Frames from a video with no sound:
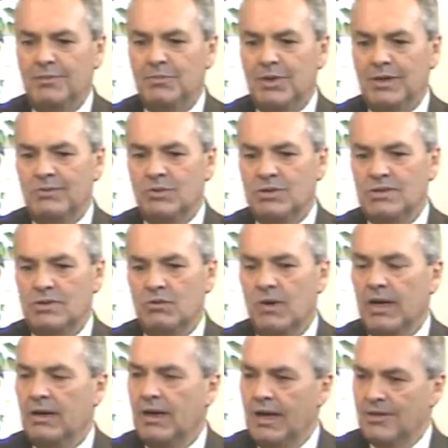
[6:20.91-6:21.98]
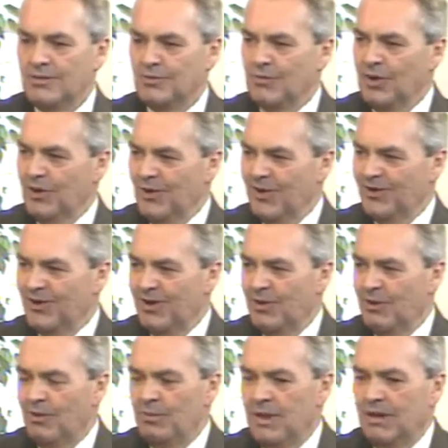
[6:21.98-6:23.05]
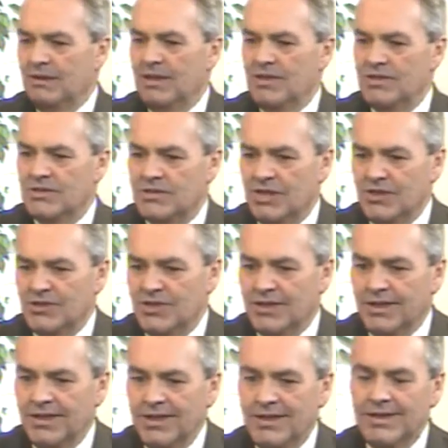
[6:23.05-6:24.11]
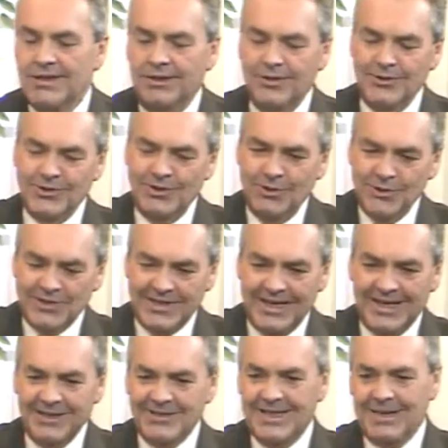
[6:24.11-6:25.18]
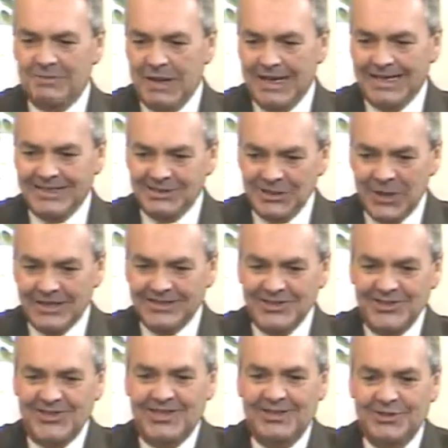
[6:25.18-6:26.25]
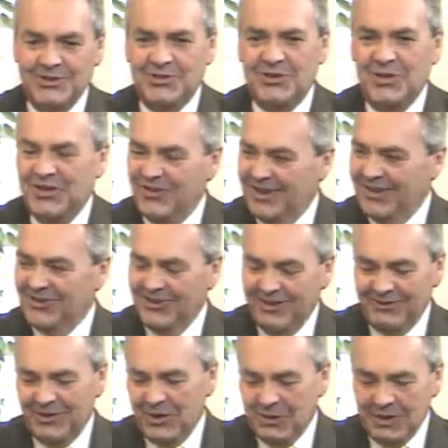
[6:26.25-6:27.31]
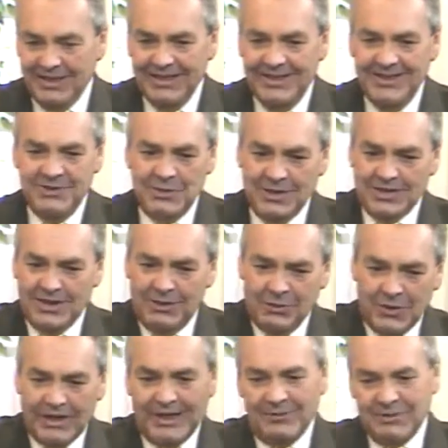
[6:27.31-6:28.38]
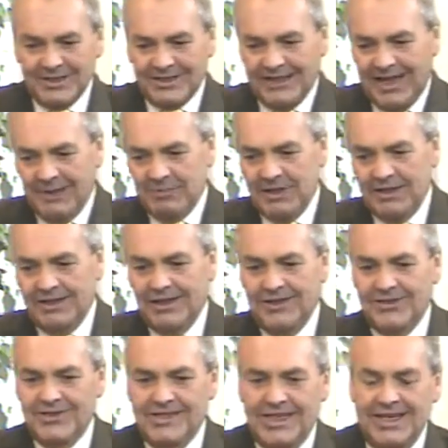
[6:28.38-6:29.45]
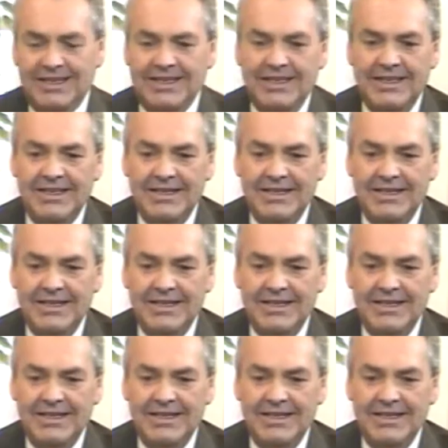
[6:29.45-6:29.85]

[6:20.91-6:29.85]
But what's great, as we all know about legislation, there's an old saying, it's like making sausage and those sort of things. You never know what you get on one end, what's going to happen on the other side